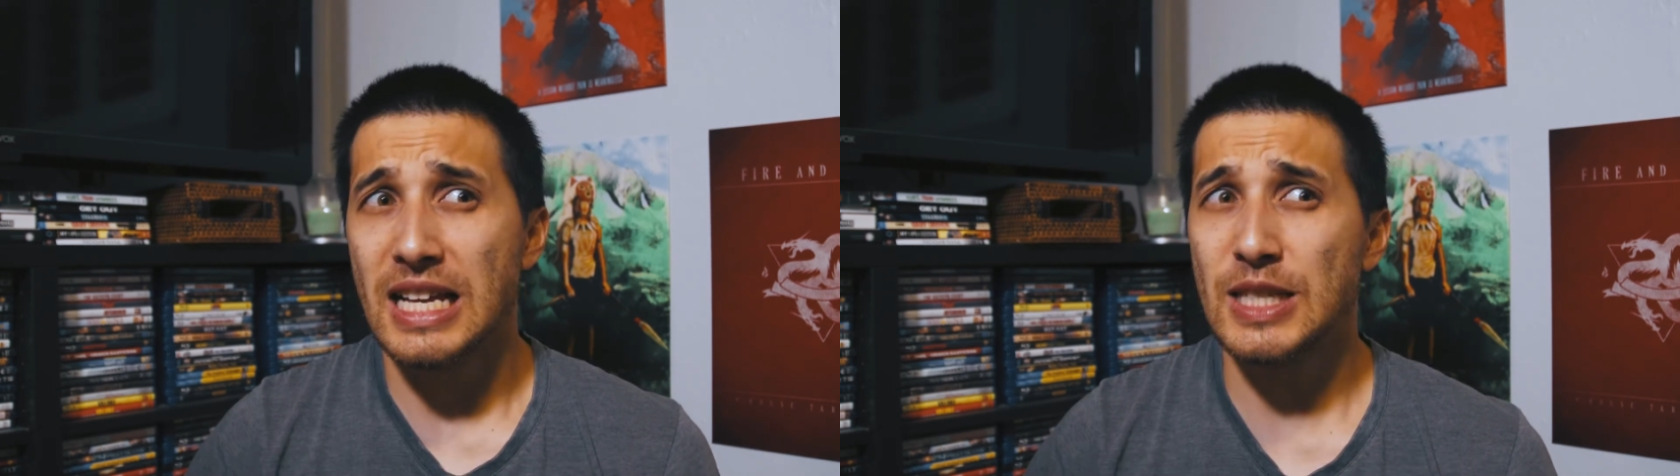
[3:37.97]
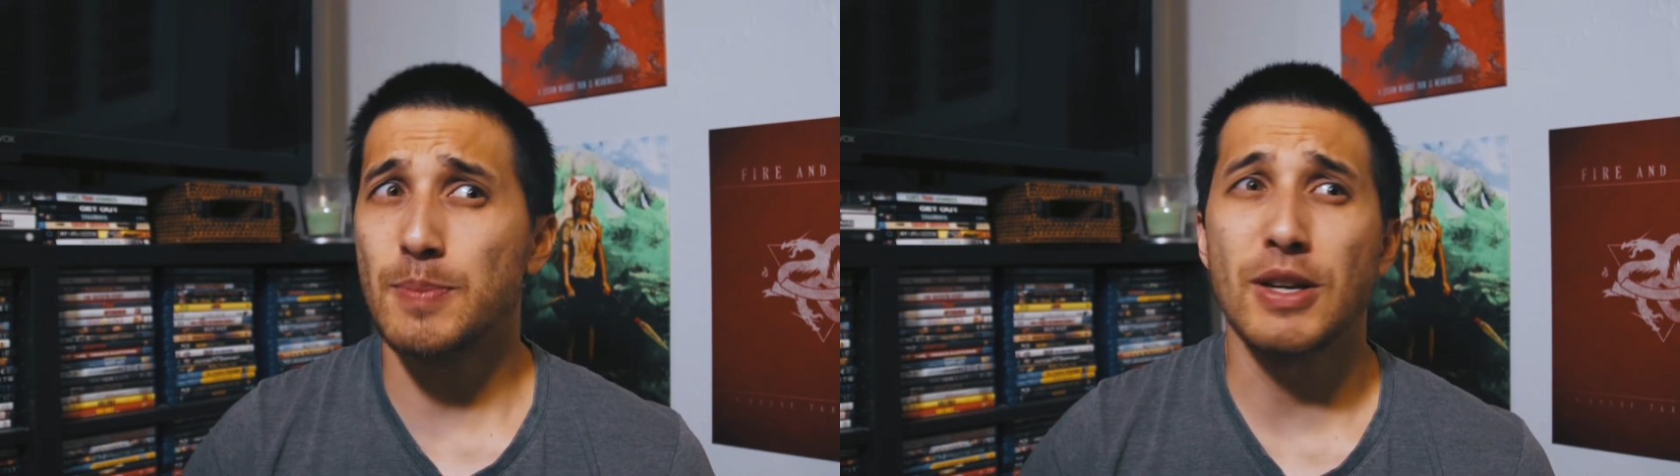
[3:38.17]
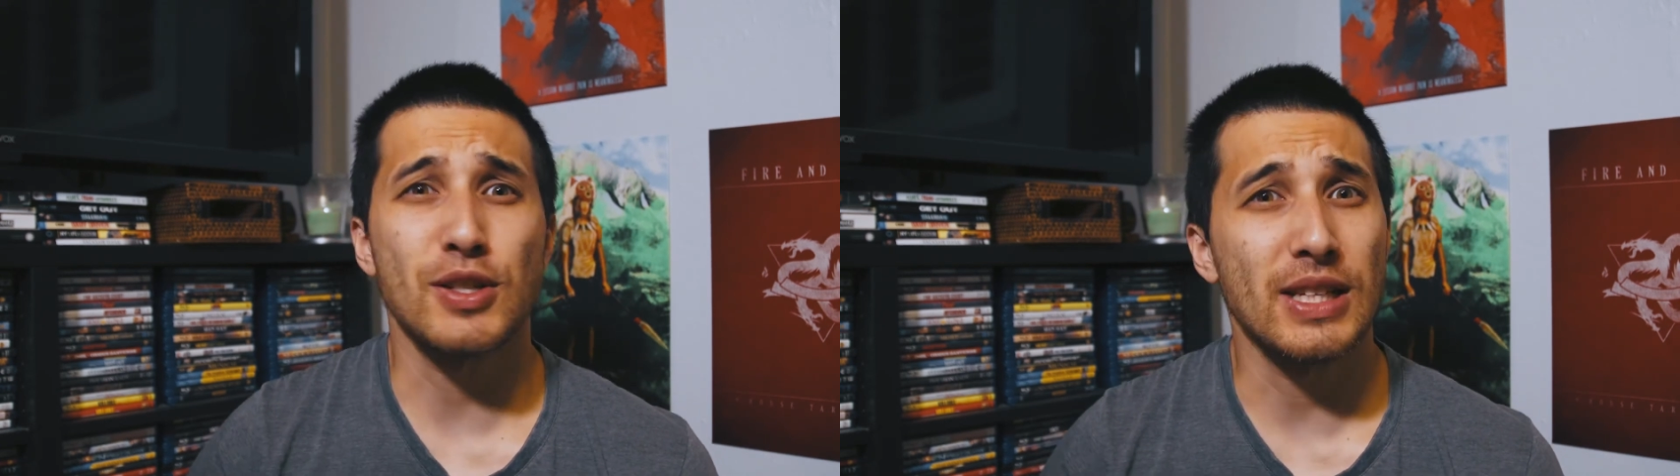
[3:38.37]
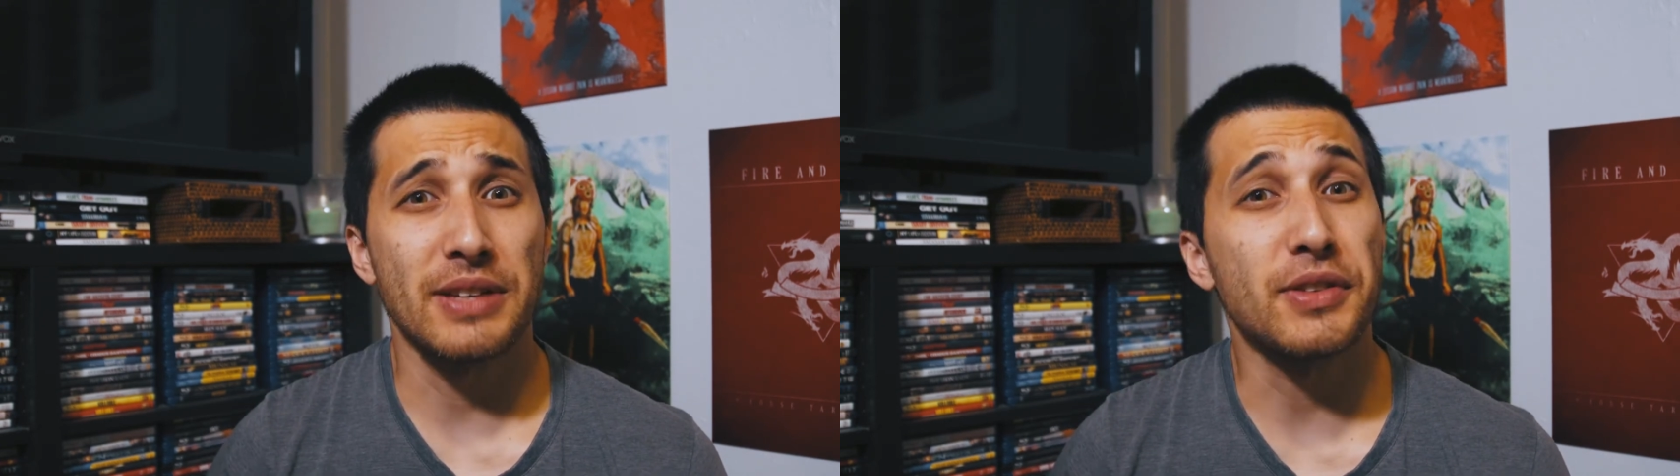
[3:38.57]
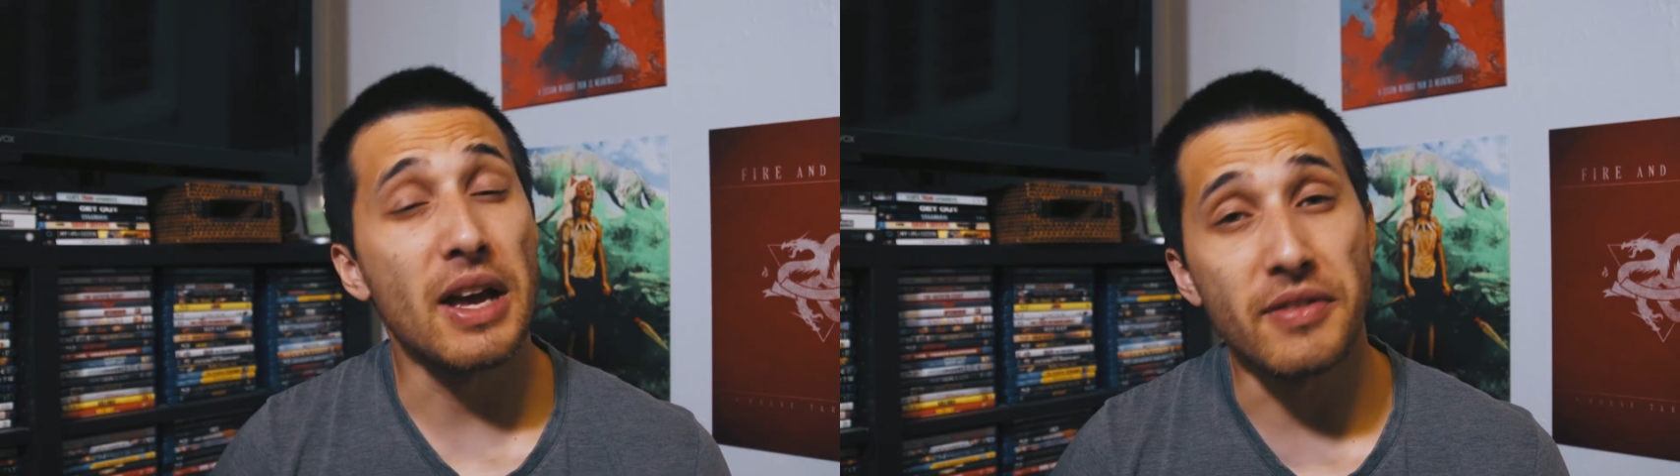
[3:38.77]
especially
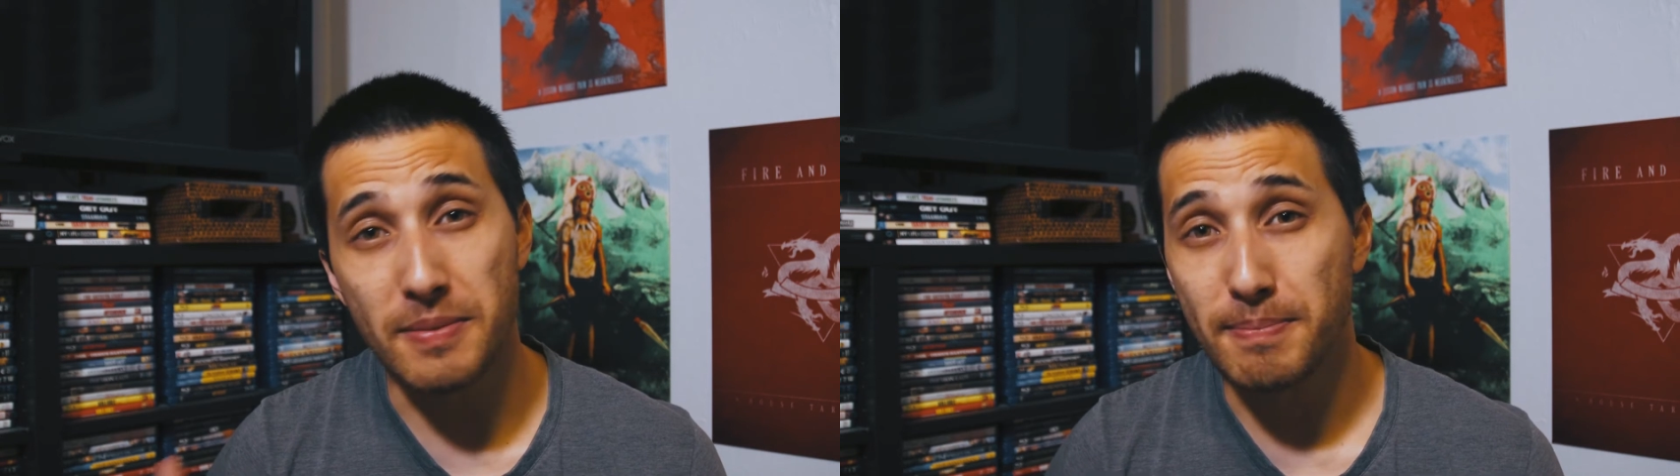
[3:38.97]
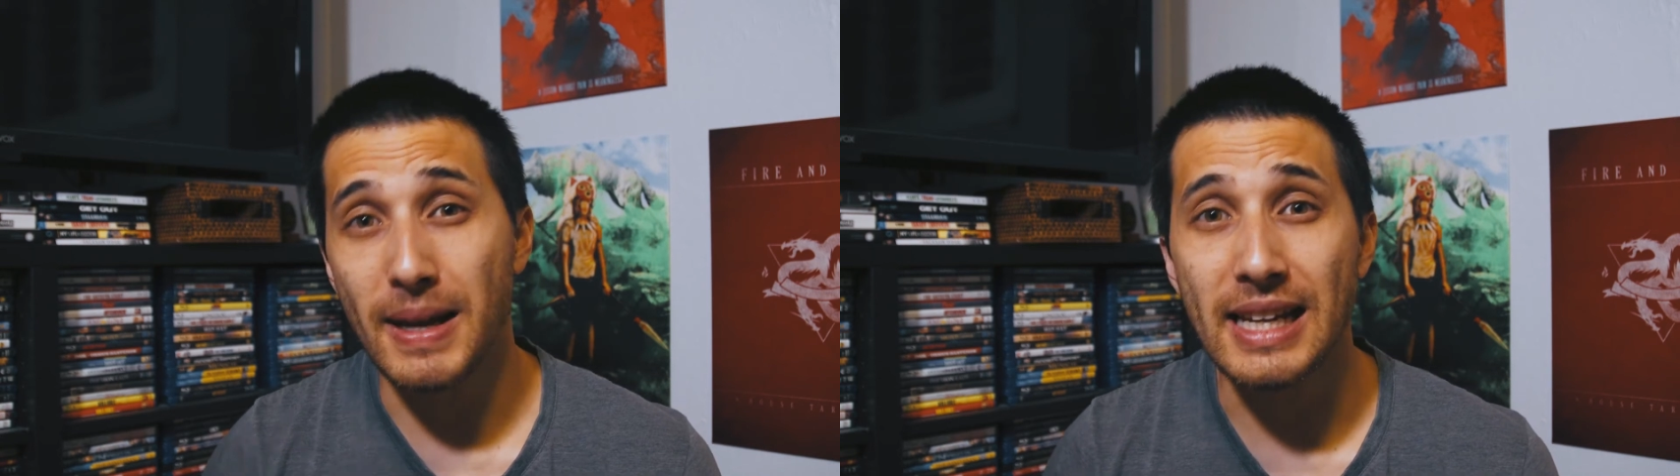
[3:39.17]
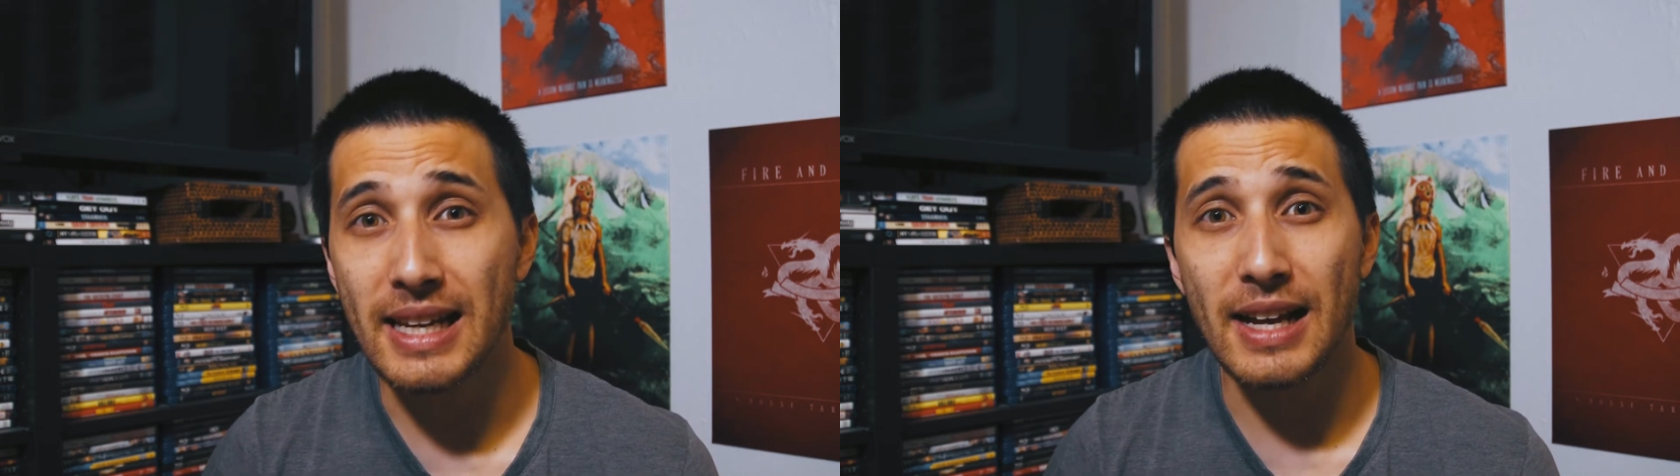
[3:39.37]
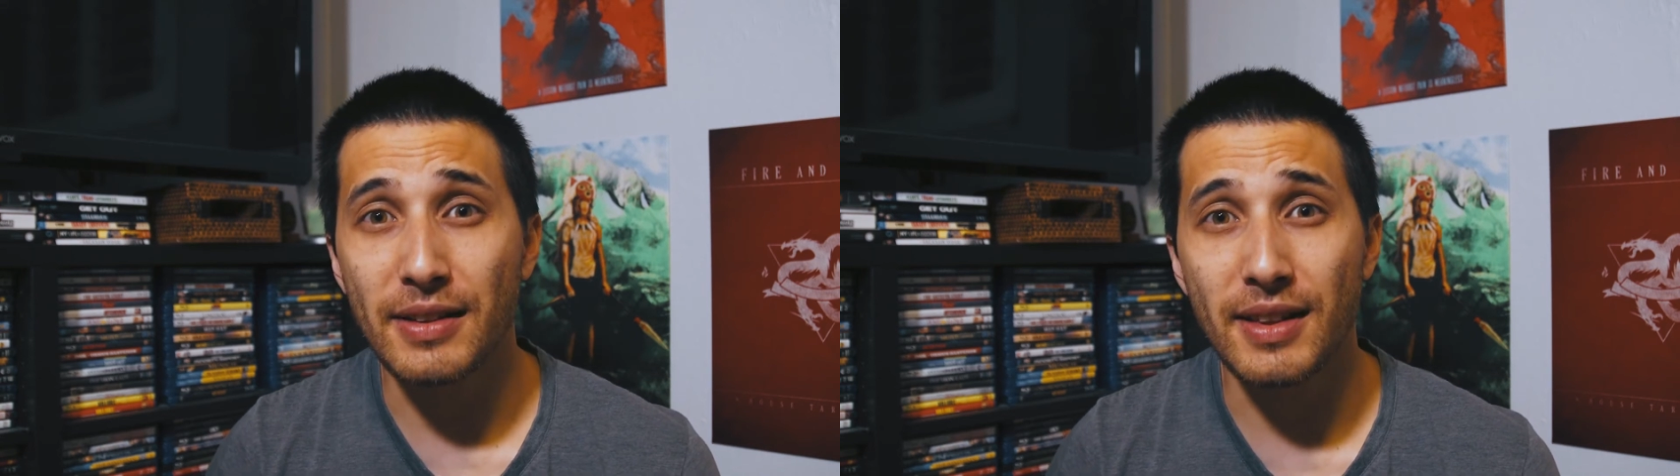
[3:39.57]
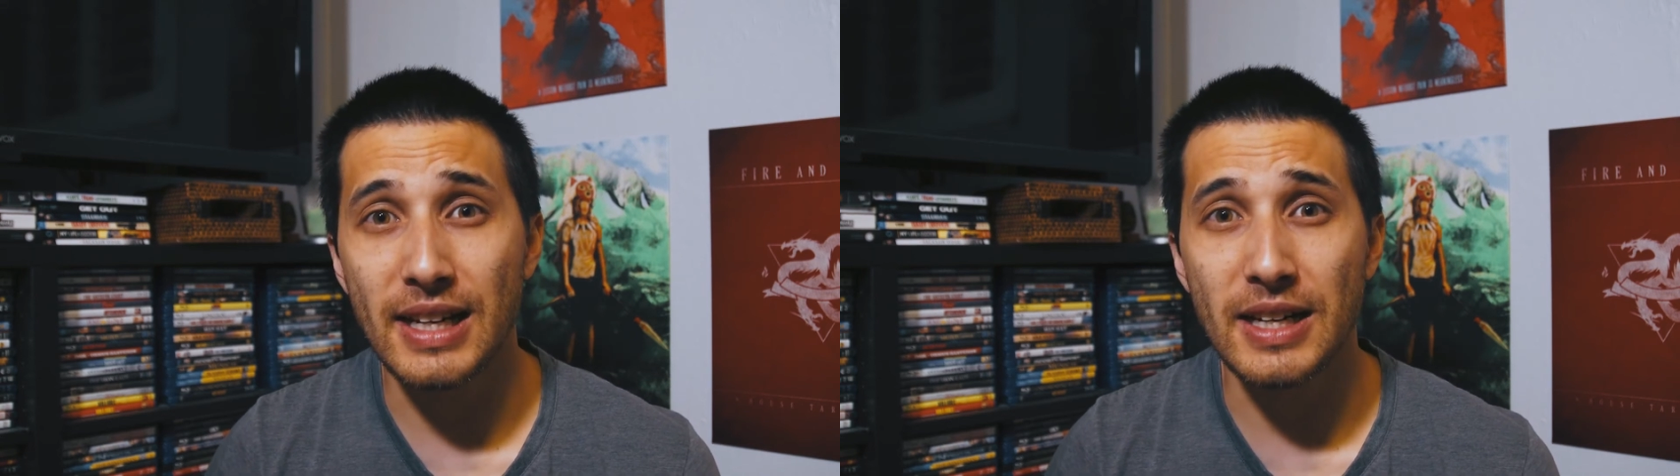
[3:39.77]
if you haven't made it
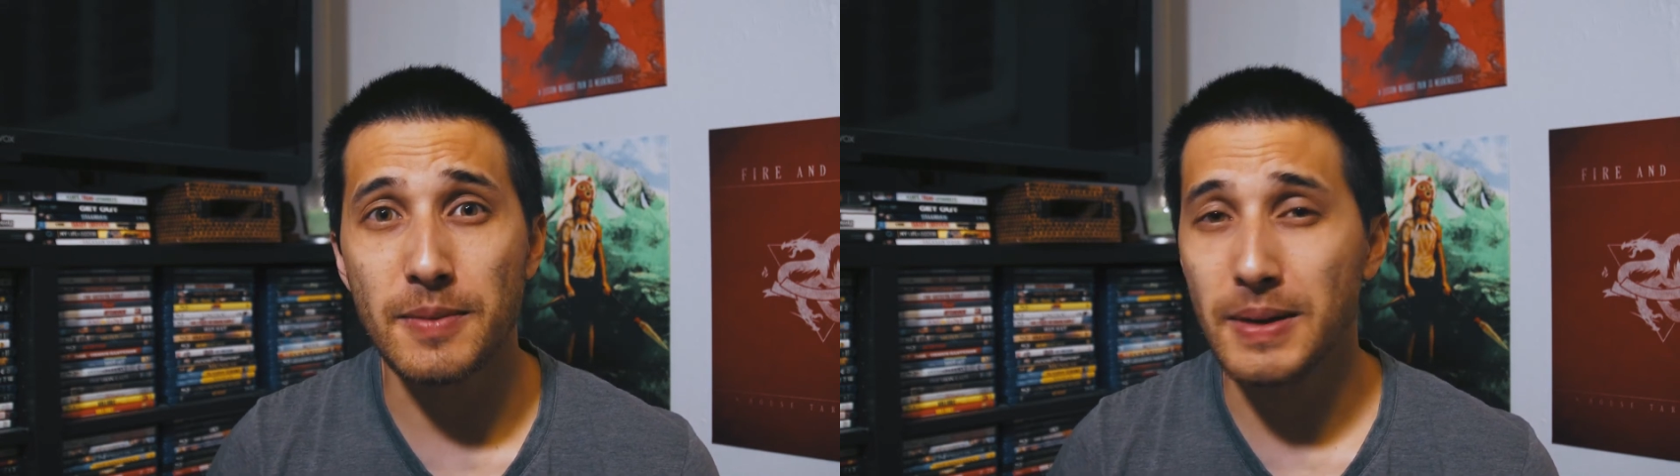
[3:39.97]
out there,